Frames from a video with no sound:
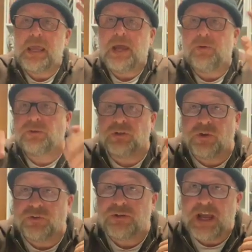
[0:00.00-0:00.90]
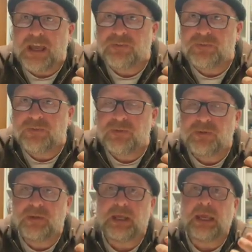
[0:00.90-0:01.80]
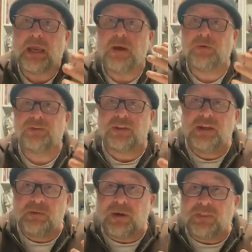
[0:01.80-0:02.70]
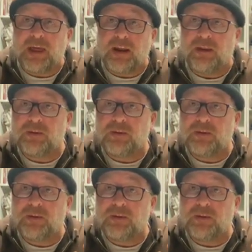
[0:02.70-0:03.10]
I want you to close your eyes. I want you to think about that,